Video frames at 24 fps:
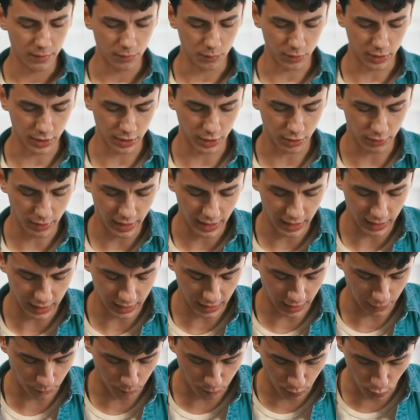We're going to go ahead
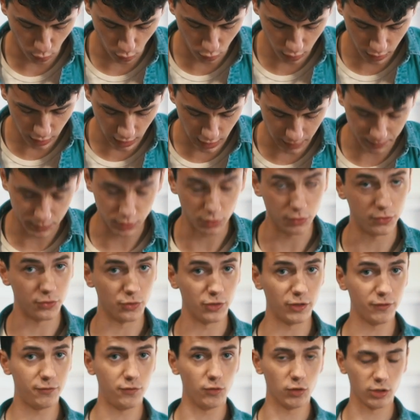and pour up to
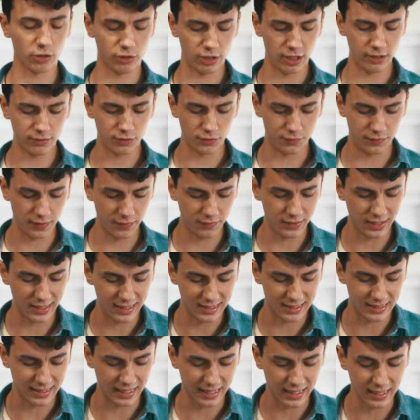34 grams for 15
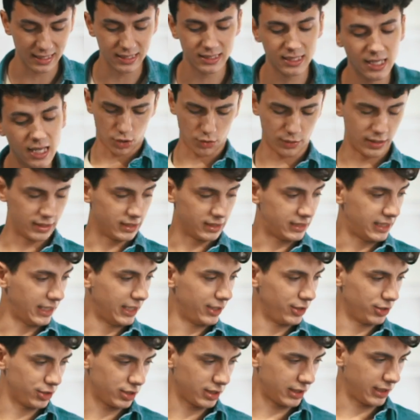seconds. Go ahead and tare
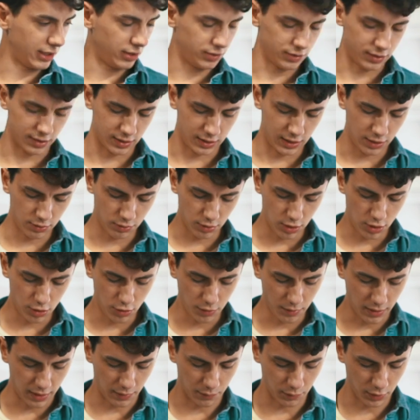your scale to
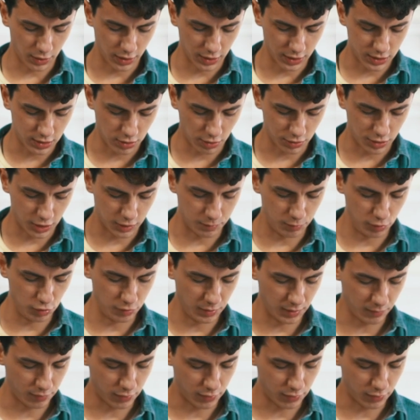0, and we're going to start this blooming